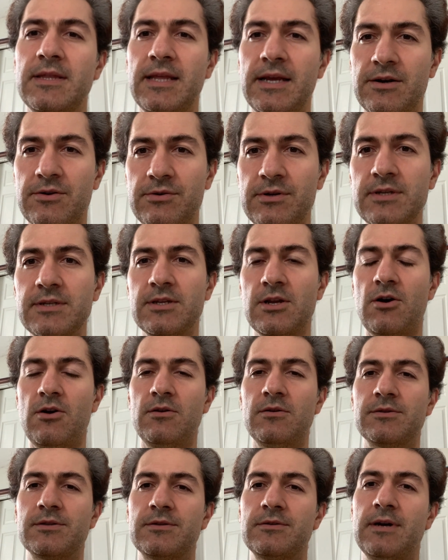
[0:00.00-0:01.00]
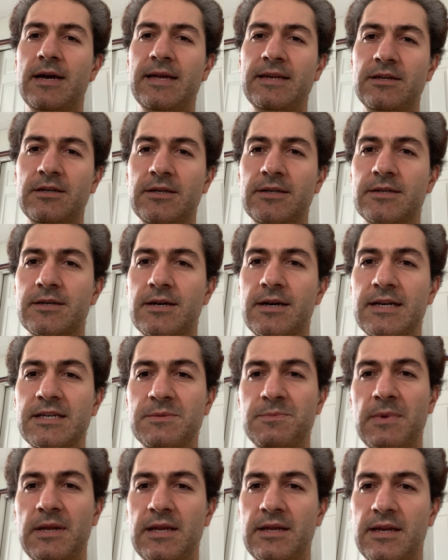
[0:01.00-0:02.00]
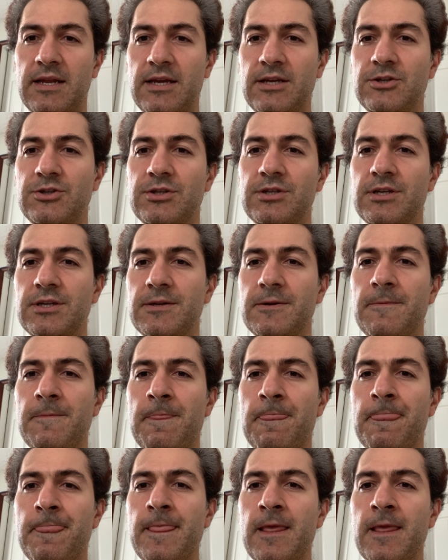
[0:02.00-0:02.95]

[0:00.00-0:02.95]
there is also another explanation